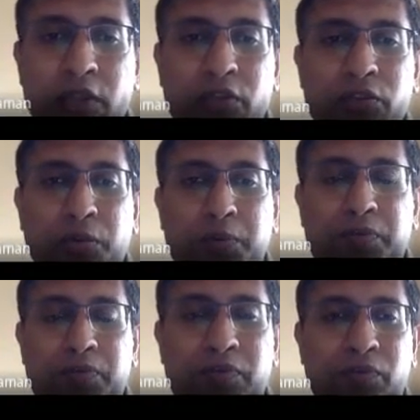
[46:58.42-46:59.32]

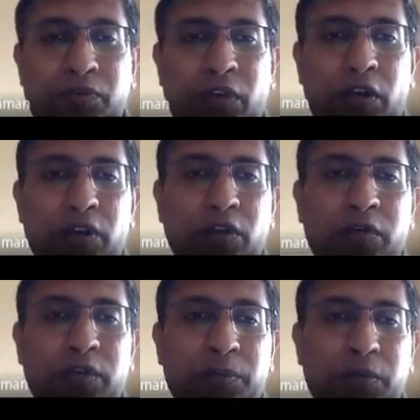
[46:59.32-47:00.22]
So we all know
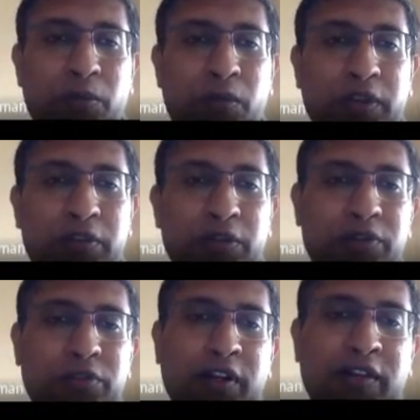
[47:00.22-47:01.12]
when you put
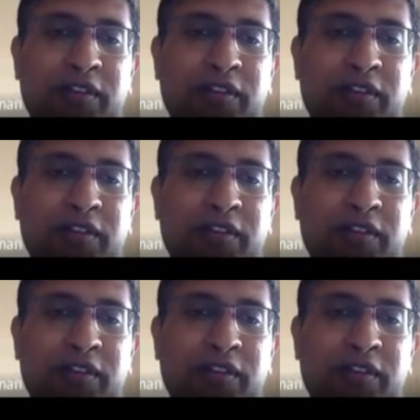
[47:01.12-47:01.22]
molecules on a